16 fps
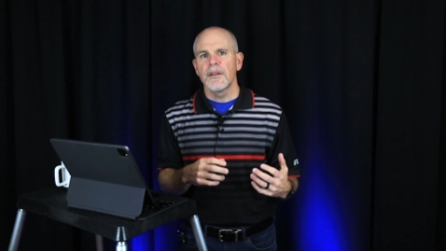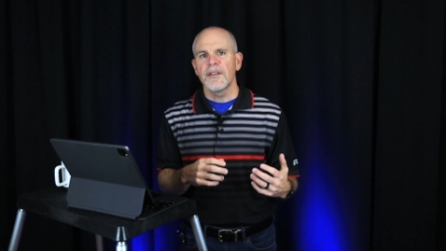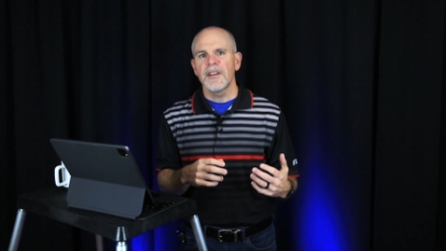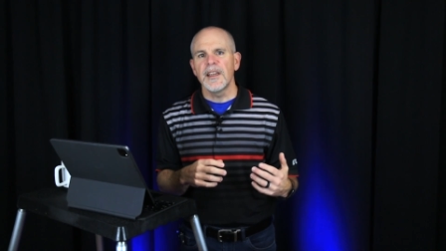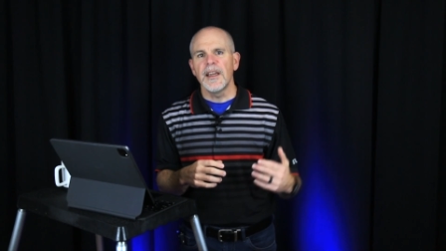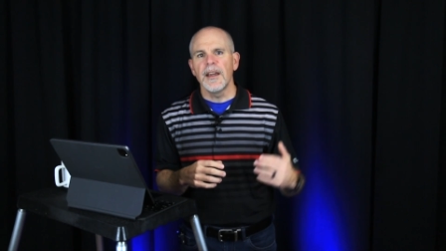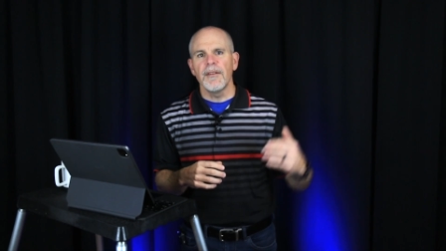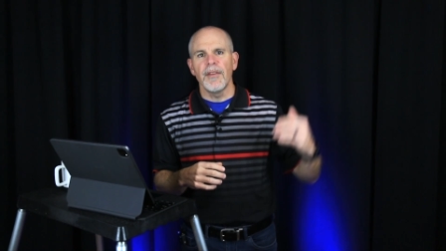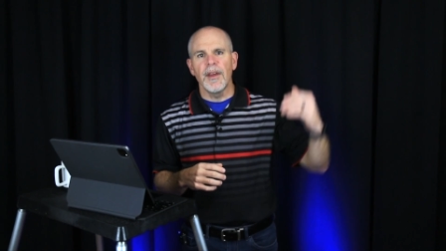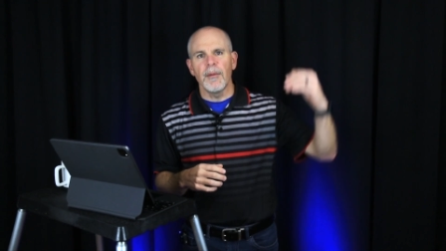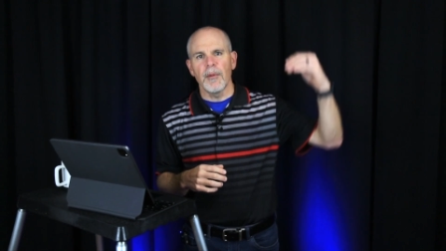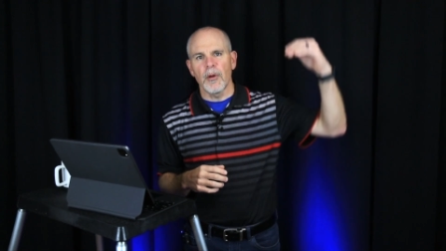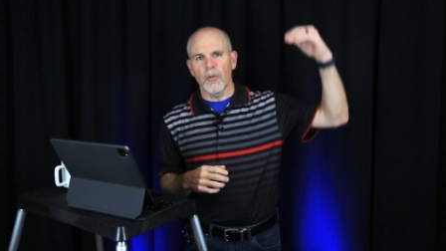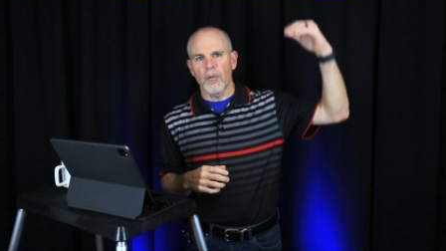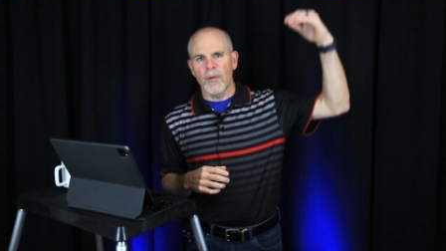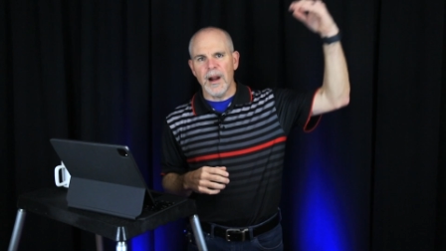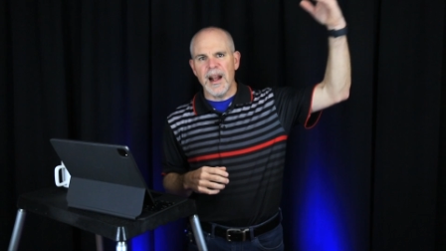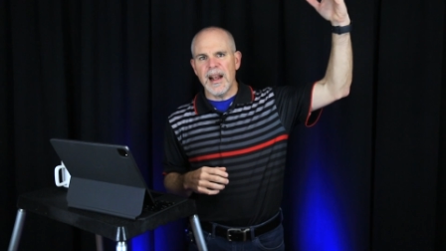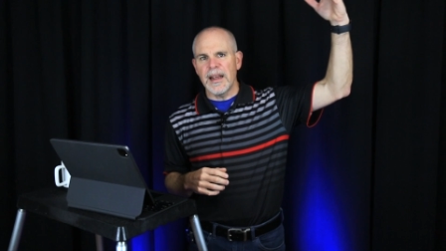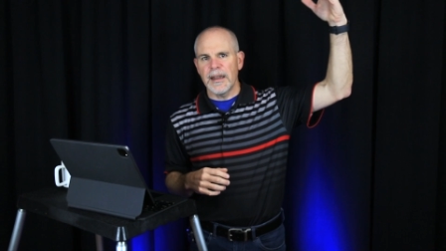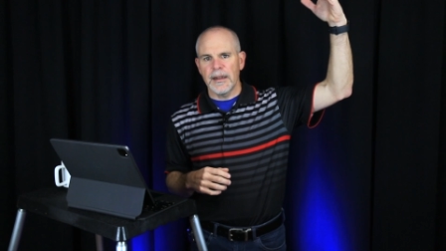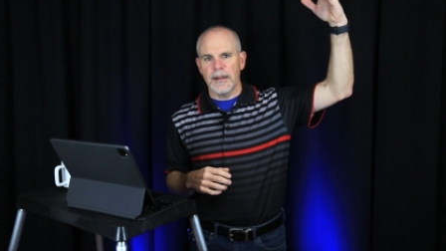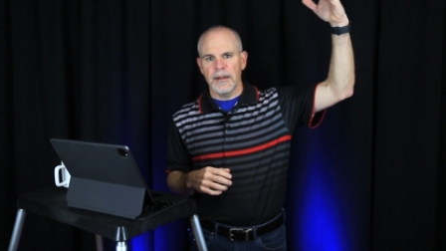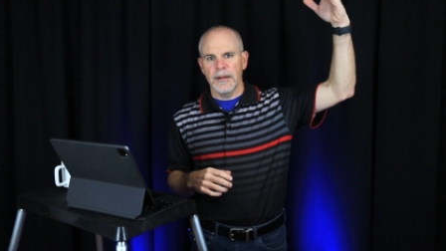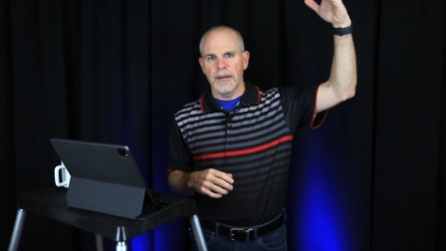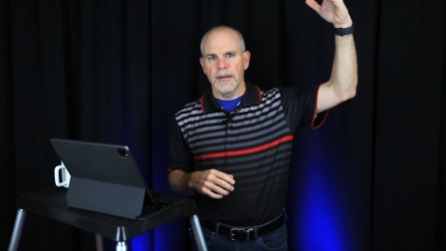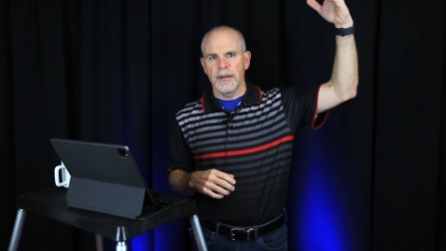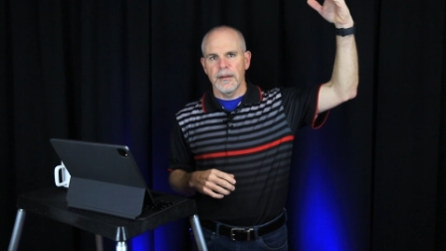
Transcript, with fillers: to give them a rank.